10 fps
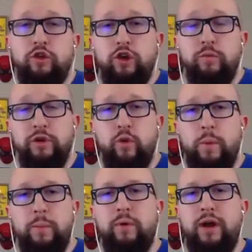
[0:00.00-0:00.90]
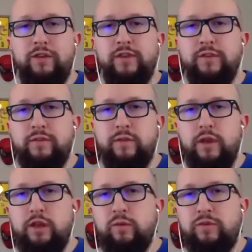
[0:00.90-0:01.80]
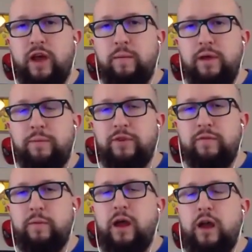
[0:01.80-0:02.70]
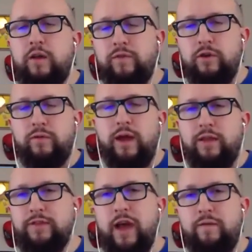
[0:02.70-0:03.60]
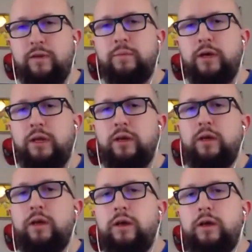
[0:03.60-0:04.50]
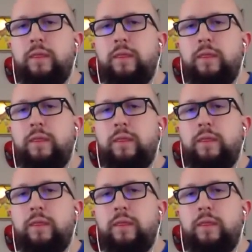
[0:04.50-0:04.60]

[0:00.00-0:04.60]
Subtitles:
and you could record the process and do a time lapse of it. I don't know if you're that savvy, but